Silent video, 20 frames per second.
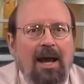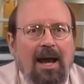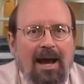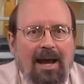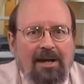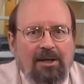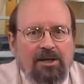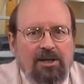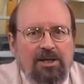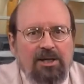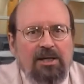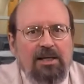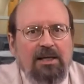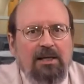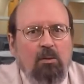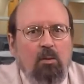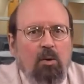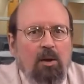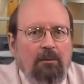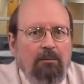and
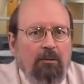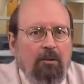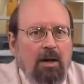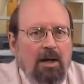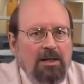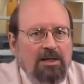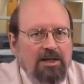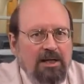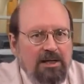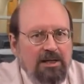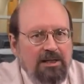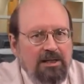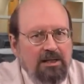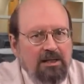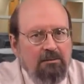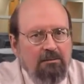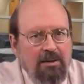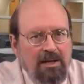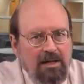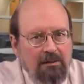see what
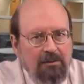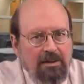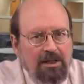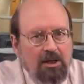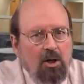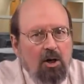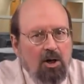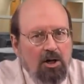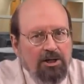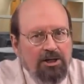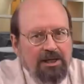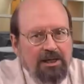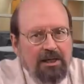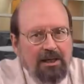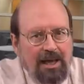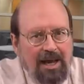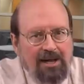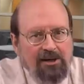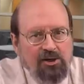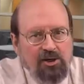processes may be causing
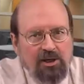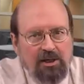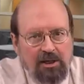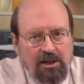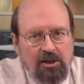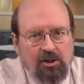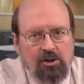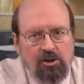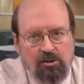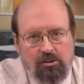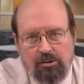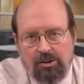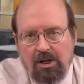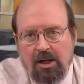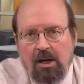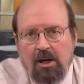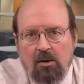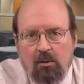latching issues.